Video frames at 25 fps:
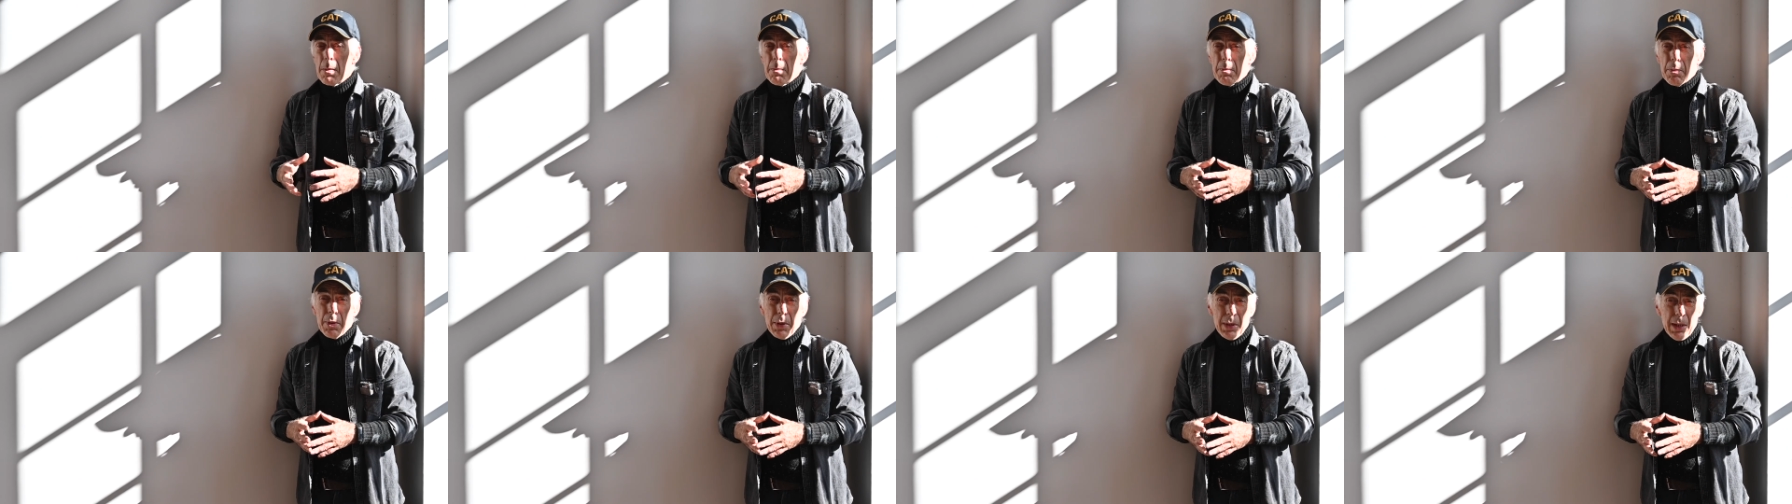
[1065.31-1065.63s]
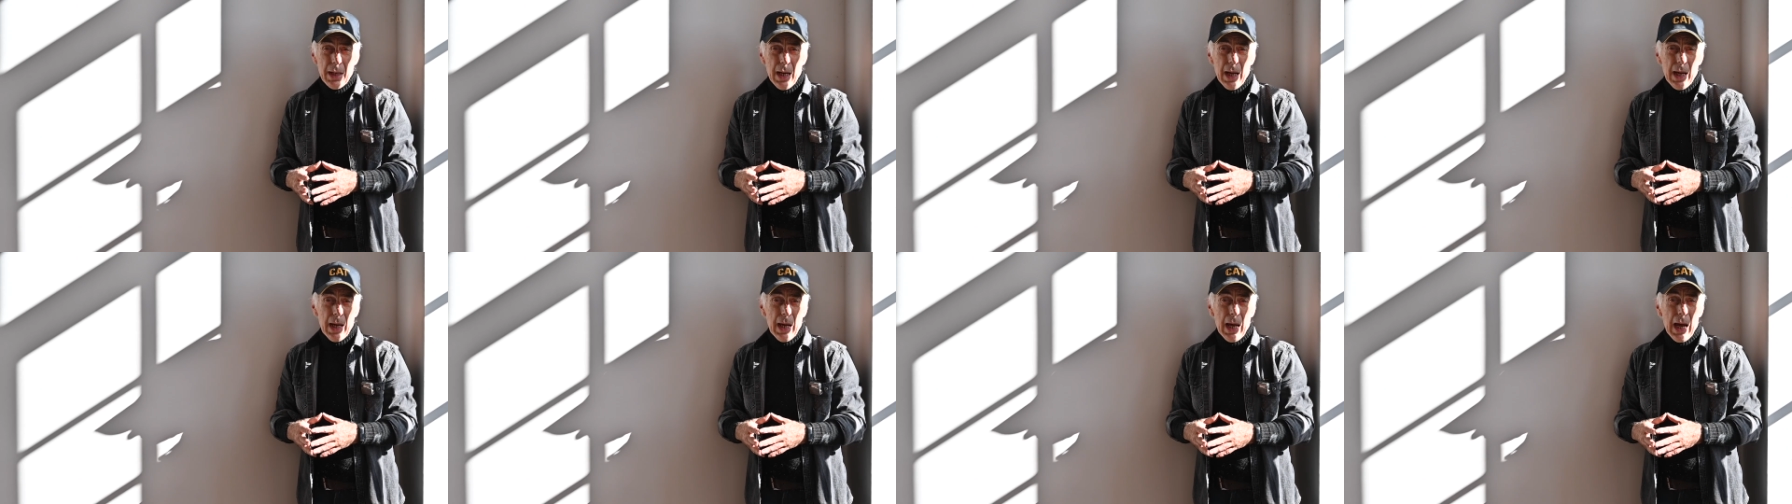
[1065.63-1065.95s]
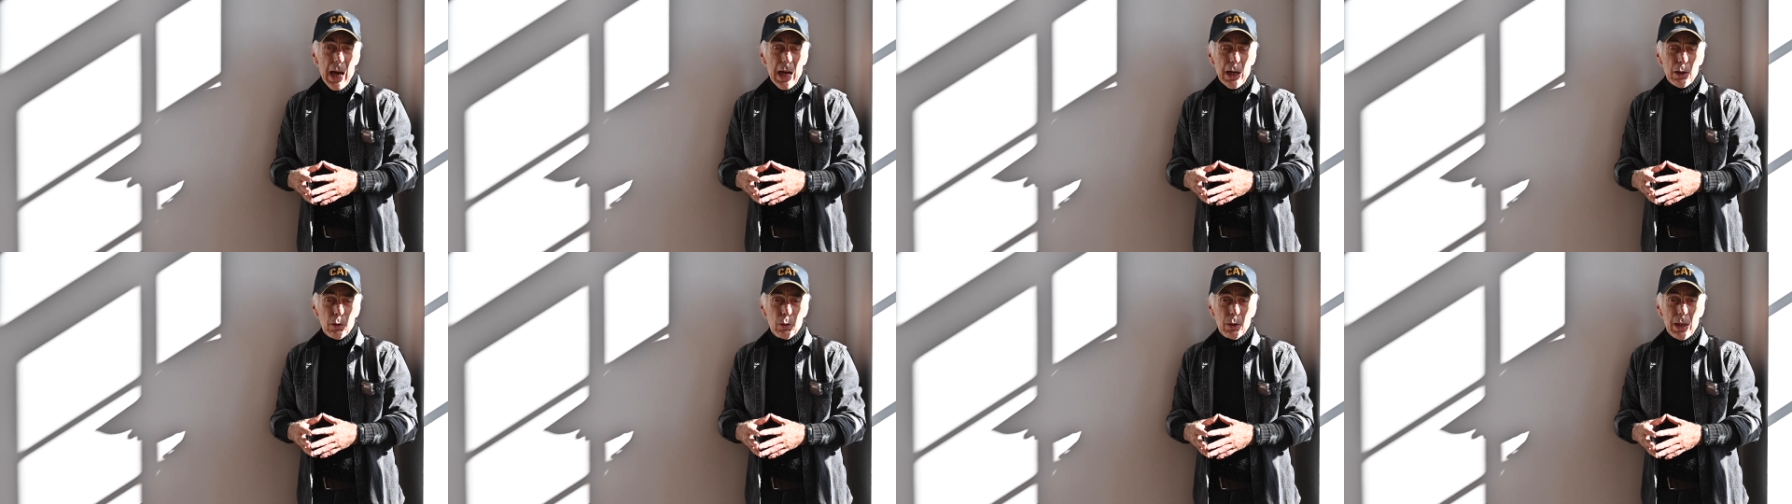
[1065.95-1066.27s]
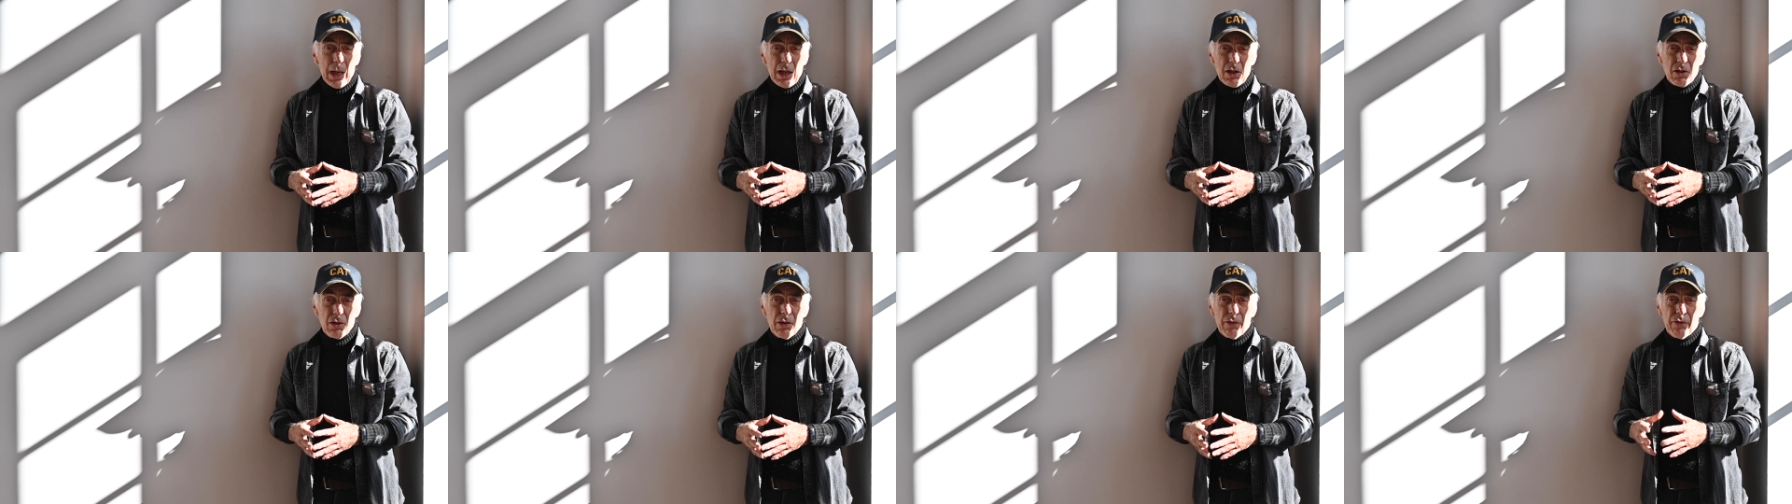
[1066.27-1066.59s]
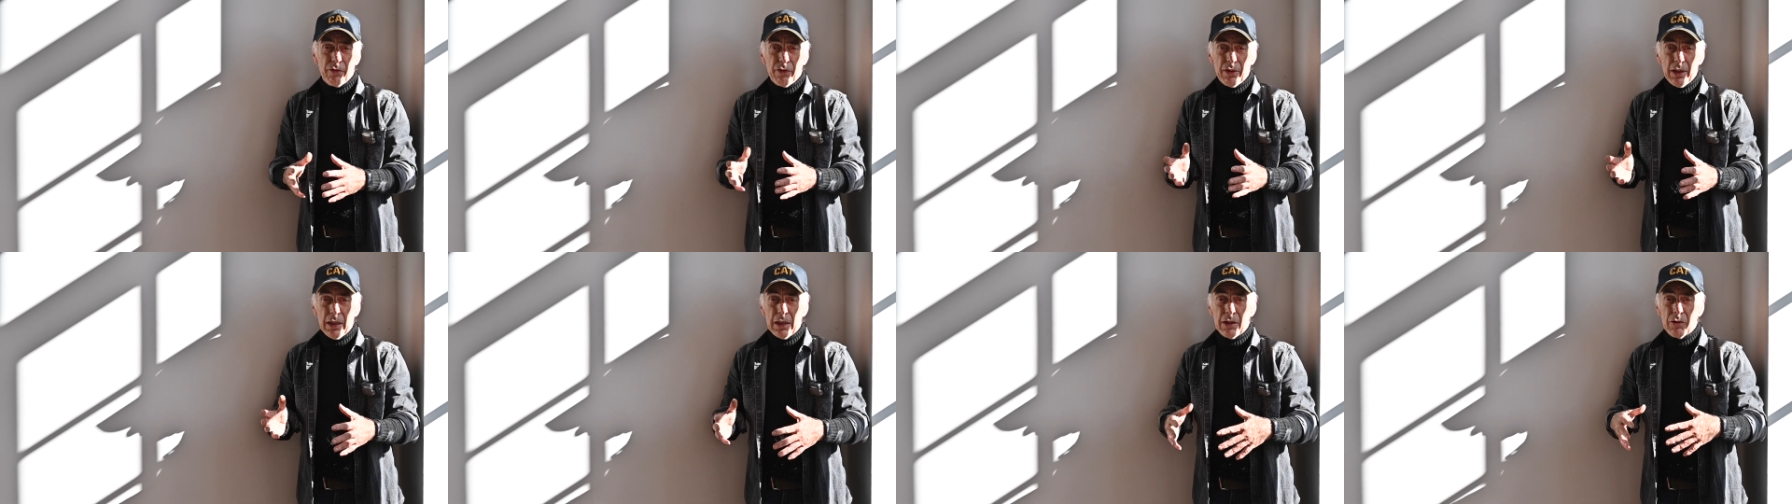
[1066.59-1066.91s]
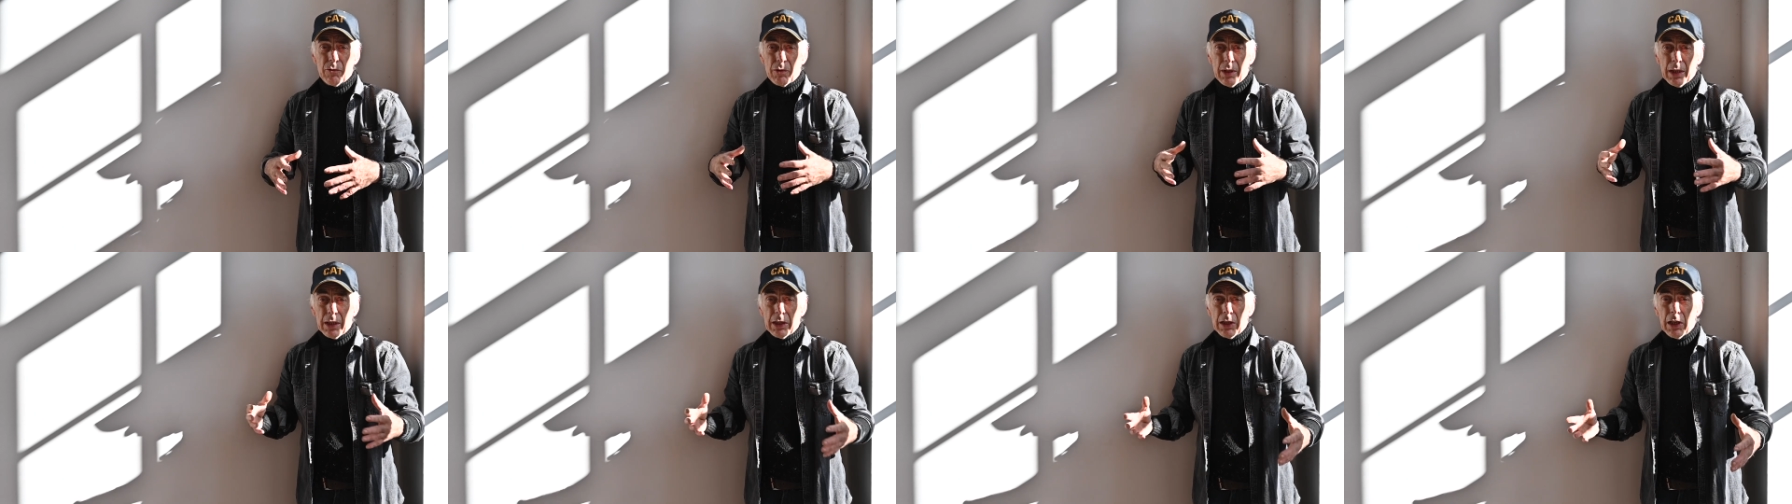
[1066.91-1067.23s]
But I could actually feel the
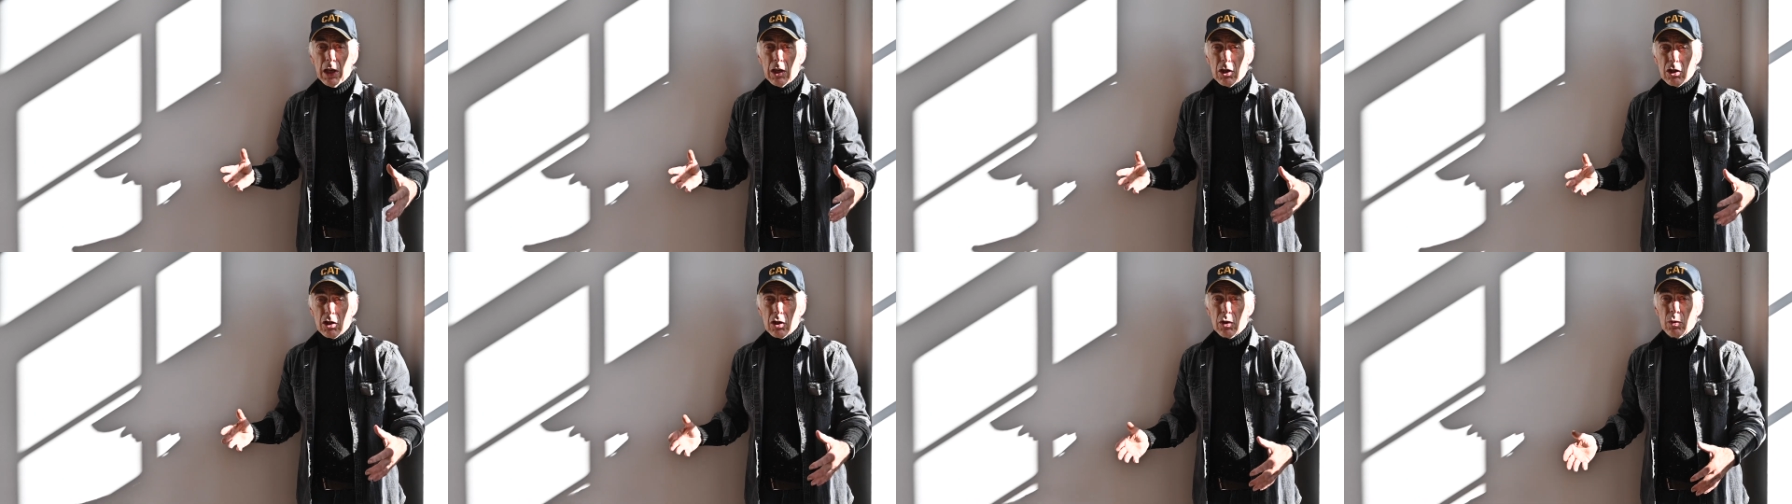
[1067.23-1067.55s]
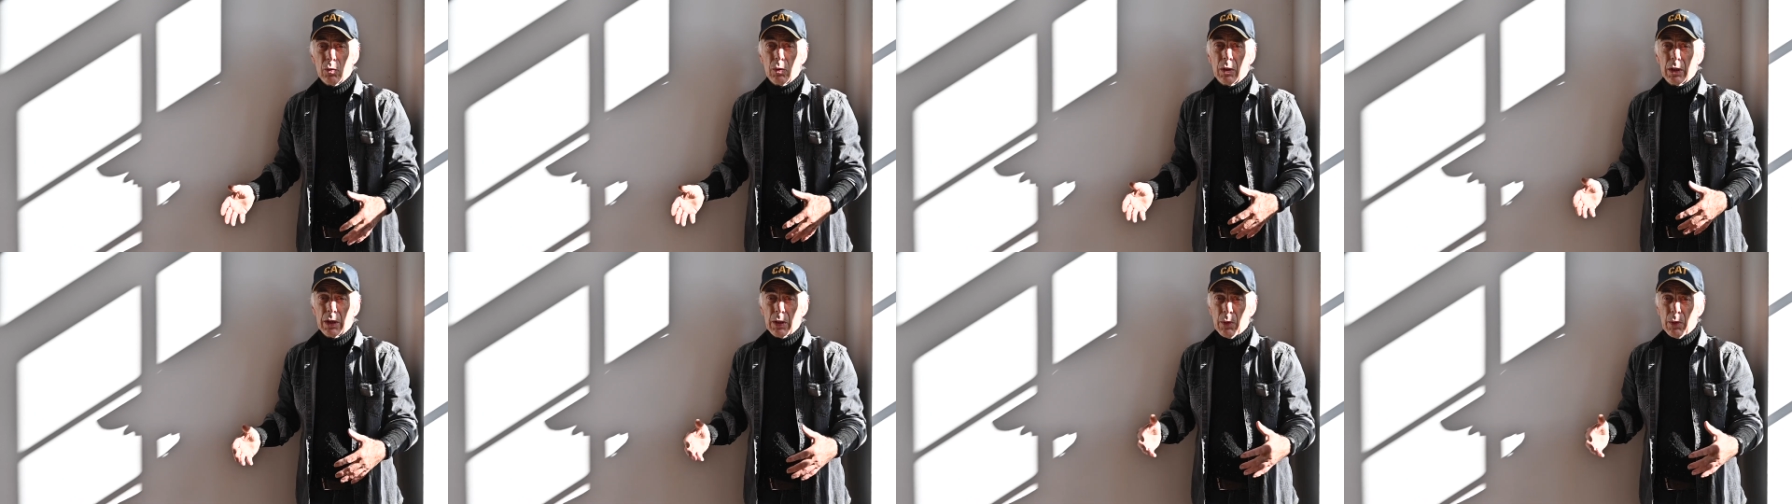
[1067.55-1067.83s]
radiation when